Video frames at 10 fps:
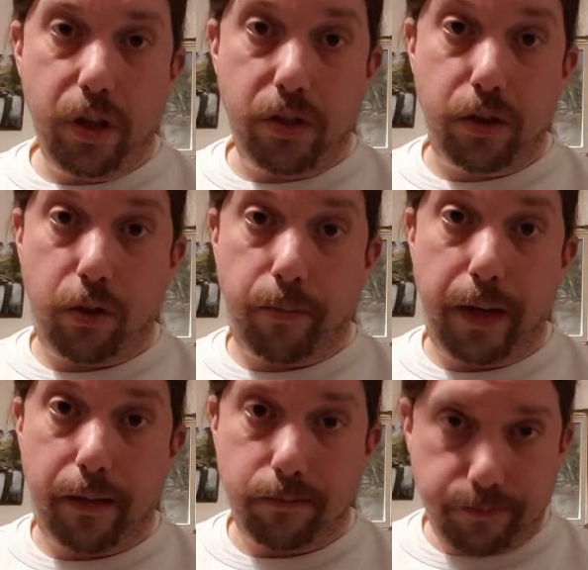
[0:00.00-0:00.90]
excuse
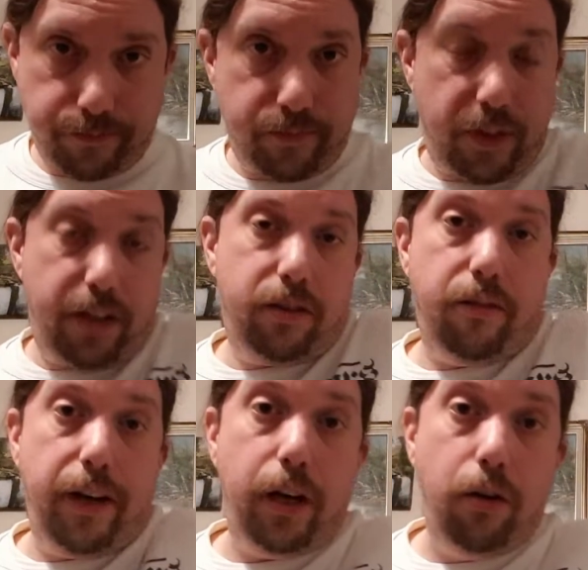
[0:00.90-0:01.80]
me, yes, I've
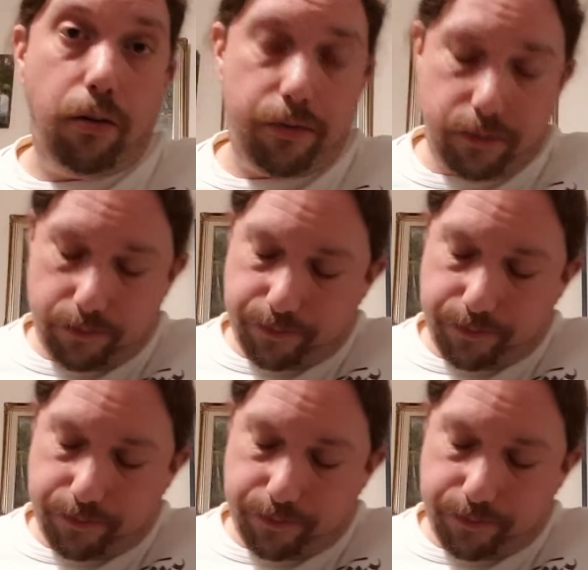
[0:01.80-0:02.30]
had a cough.